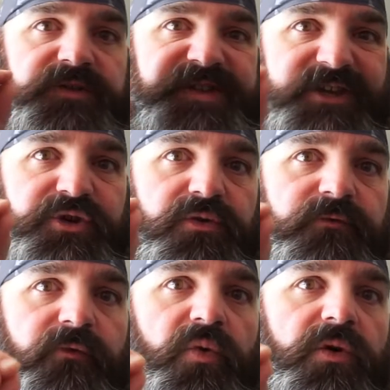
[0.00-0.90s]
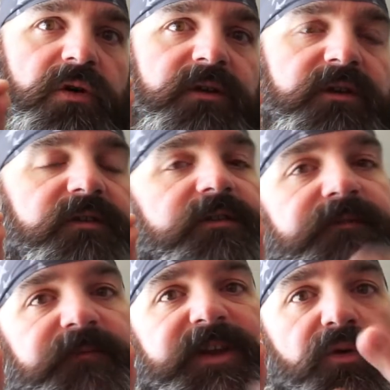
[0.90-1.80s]
stay tuned for
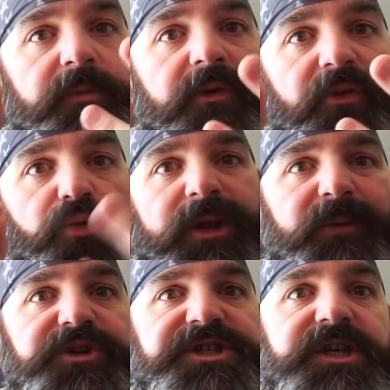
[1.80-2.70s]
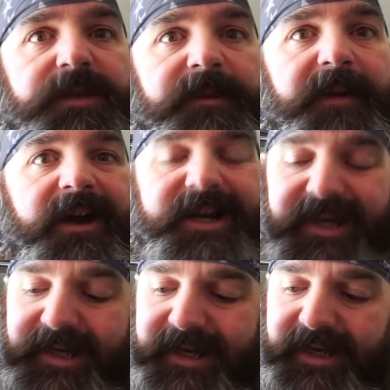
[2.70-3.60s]
video number 3, which is going to be my
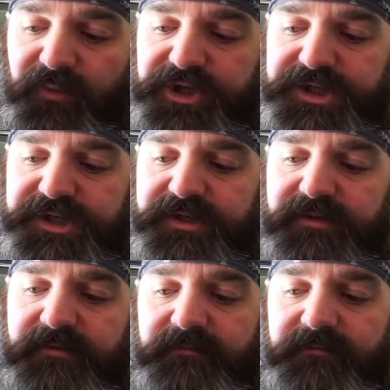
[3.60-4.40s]
hiking kit, which is